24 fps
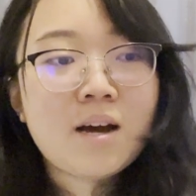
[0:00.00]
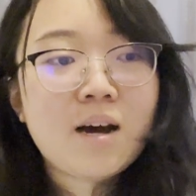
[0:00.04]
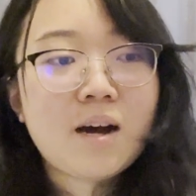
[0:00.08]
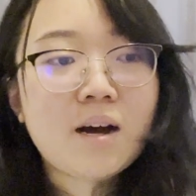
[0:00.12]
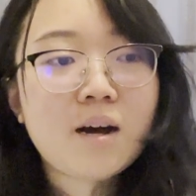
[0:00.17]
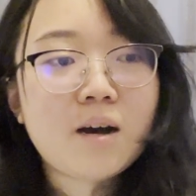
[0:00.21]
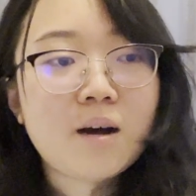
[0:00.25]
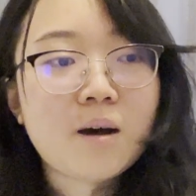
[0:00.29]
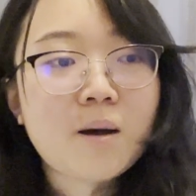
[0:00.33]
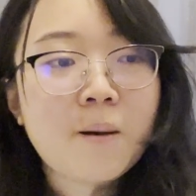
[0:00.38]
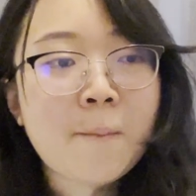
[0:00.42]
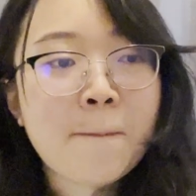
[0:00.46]

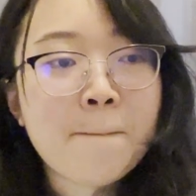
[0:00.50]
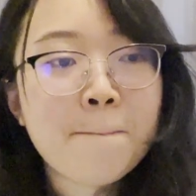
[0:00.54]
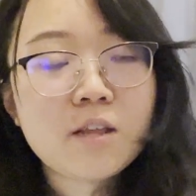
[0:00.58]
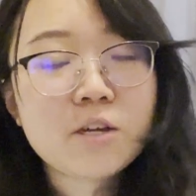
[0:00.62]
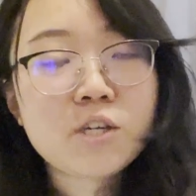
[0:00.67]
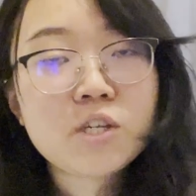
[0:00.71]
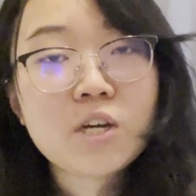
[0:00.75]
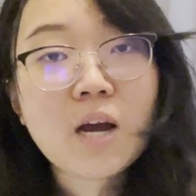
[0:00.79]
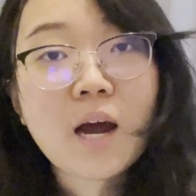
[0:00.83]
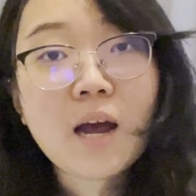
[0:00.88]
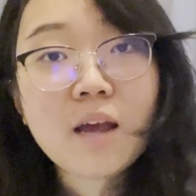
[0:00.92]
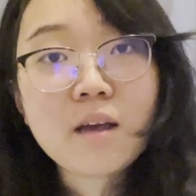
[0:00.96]
The
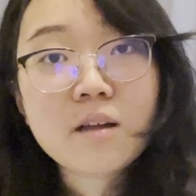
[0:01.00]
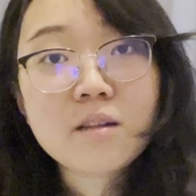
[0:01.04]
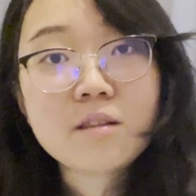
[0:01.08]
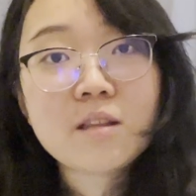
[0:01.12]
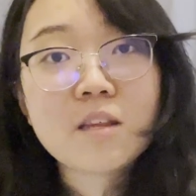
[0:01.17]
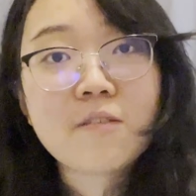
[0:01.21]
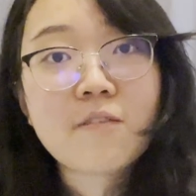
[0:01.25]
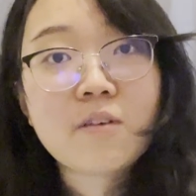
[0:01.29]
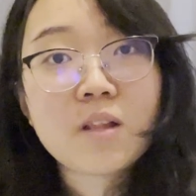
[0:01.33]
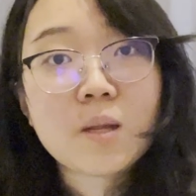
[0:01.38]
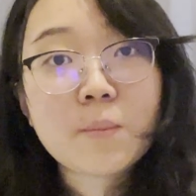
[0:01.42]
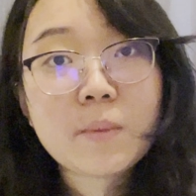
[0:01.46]
Child
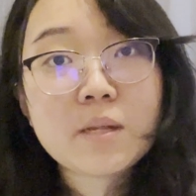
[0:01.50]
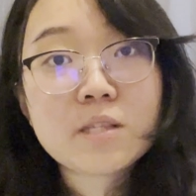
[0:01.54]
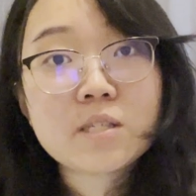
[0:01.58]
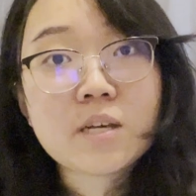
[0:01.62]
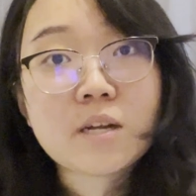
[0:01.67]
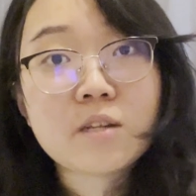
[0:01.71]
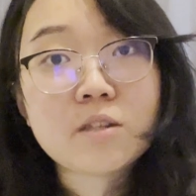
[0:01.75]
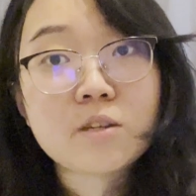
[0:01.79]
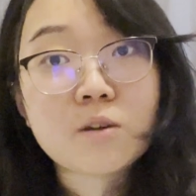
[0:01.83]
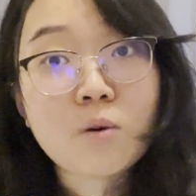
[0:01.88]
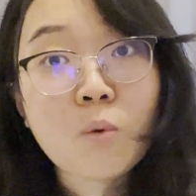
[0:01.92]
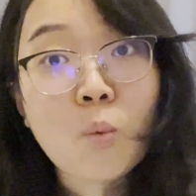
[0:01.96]
Development
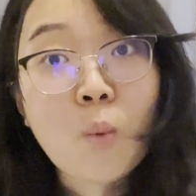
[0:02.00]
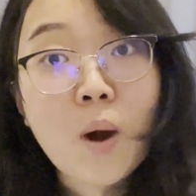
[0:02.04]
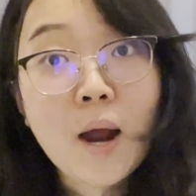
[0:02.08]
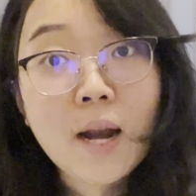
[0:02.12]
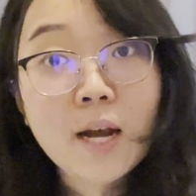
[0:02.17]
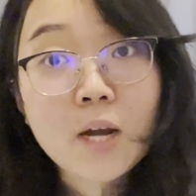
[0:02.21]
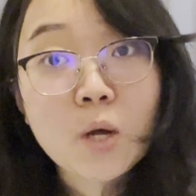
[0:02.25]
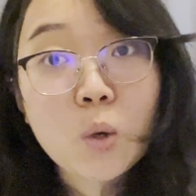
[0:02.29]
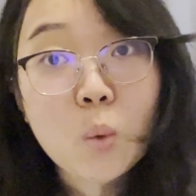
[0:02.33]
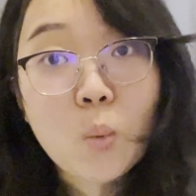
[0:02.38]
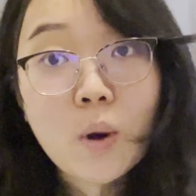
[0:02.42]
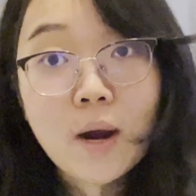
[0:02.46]
Center.
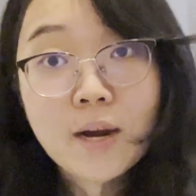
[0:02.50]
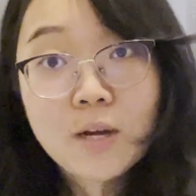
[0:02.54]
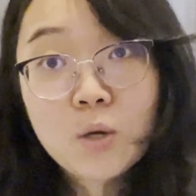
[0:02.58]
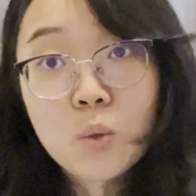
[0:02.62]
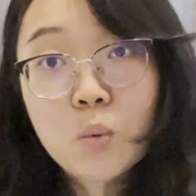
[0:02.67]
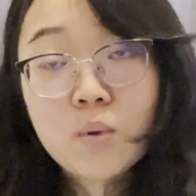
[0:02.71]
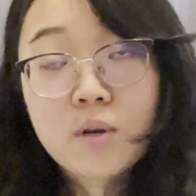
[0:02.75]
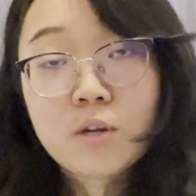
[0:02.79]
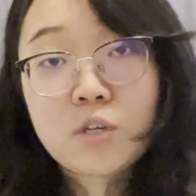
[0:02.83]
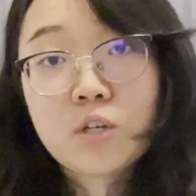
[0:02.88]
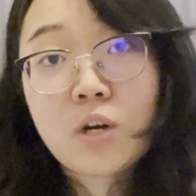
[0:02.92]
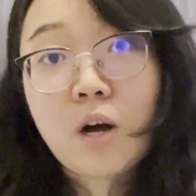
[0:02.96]
What do I do
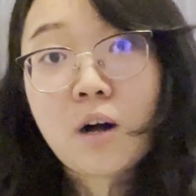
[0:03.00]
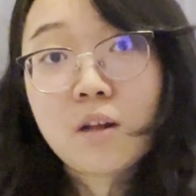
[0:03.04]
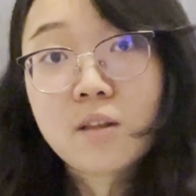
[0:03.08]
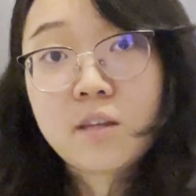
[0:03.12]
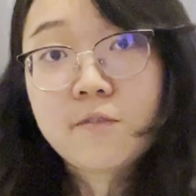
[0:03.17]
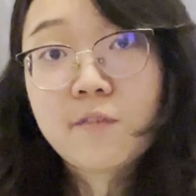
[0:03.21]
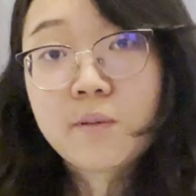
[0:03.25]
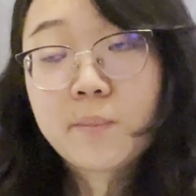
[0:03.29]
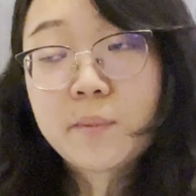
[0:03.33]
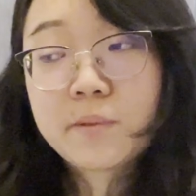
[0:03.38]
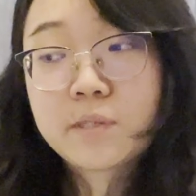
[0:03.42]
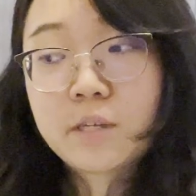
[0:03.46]
in the Child
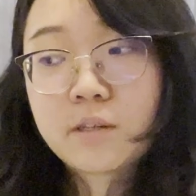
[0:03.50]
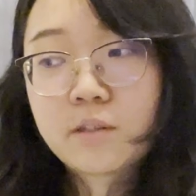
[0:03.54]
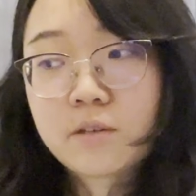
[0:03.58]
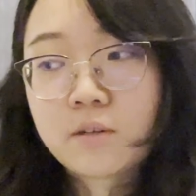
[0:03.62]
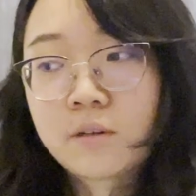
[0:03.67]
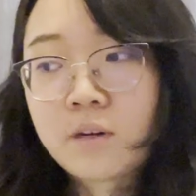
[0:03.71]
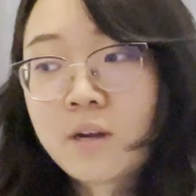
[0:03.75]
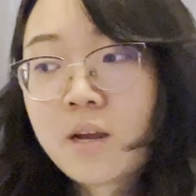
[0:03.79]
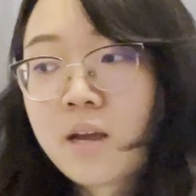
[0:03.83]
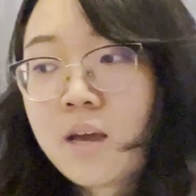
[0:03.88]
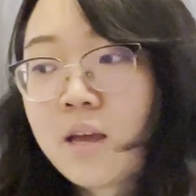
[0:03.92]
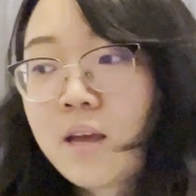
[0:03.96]
Development Center?